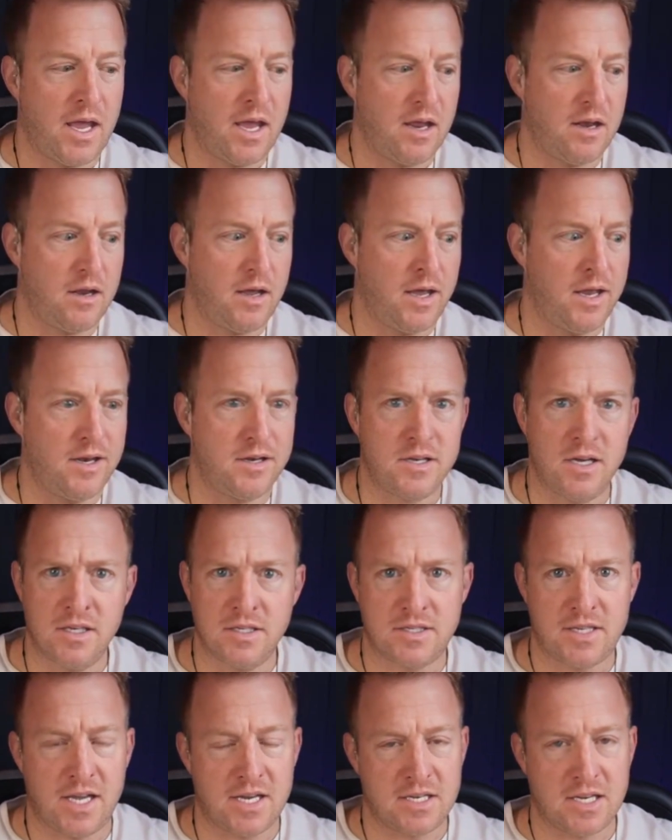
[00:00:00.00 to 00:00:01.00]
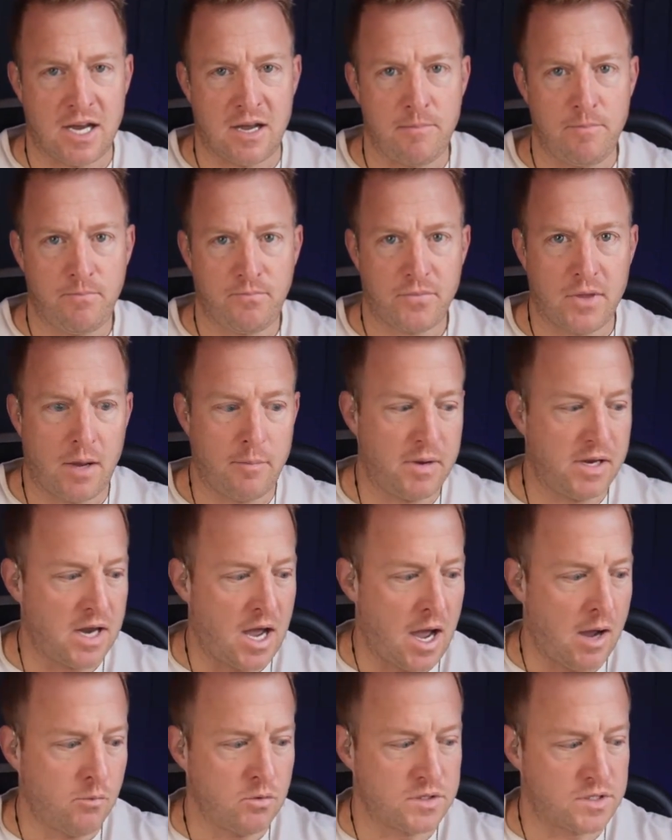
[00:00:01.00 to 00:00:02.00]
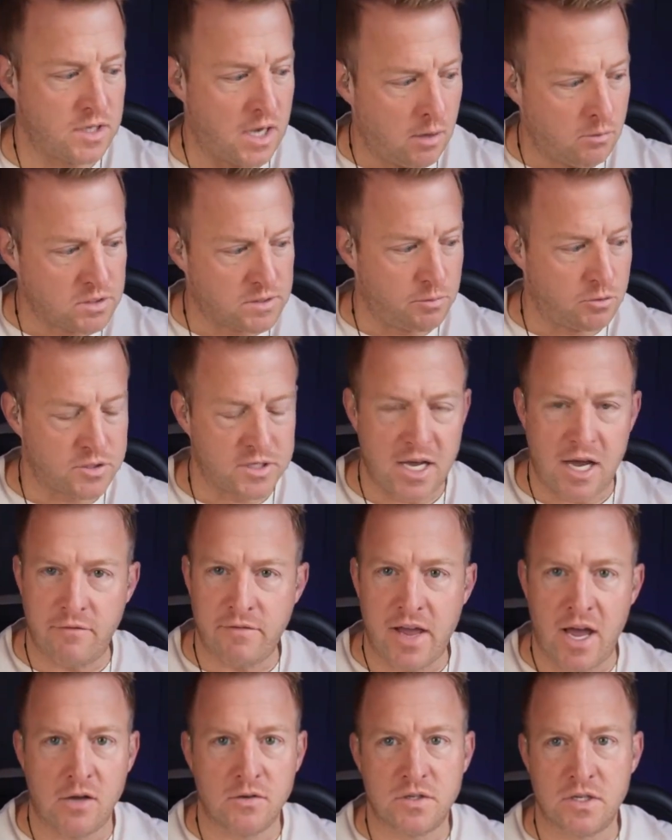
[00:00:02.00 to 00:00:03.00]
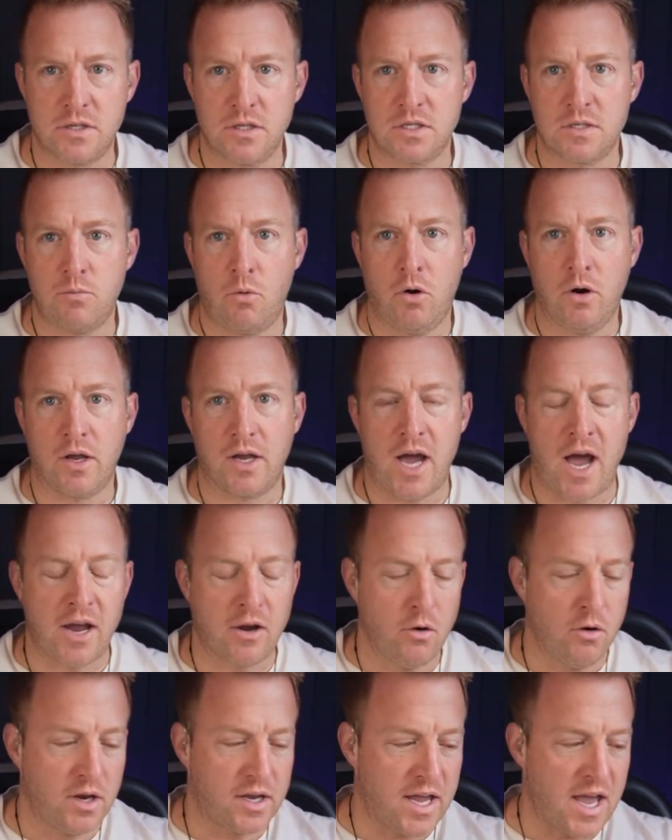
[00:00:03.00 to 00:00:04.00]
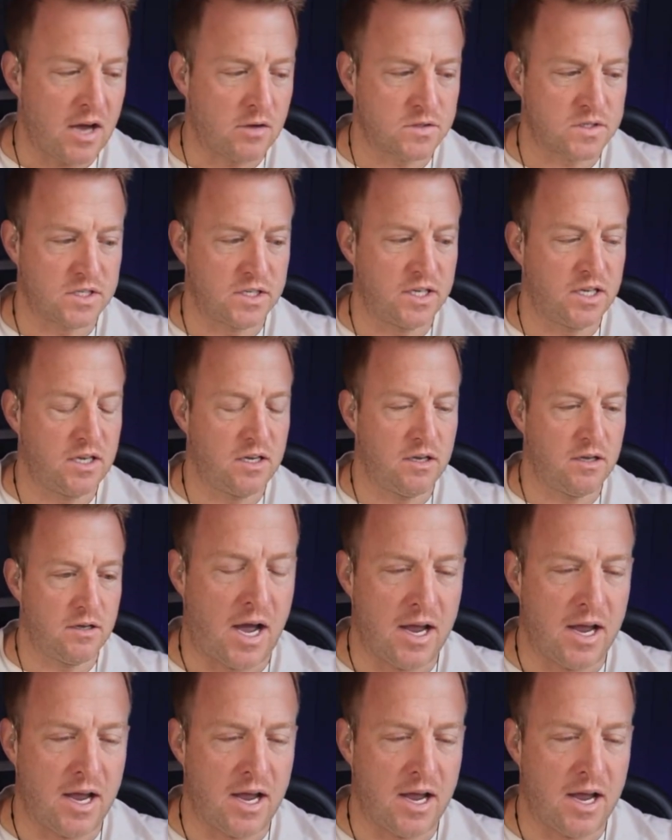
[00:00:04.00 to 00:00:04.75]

And it does take time. I mean, I was supposed to have counseling this morning. I go to counseling.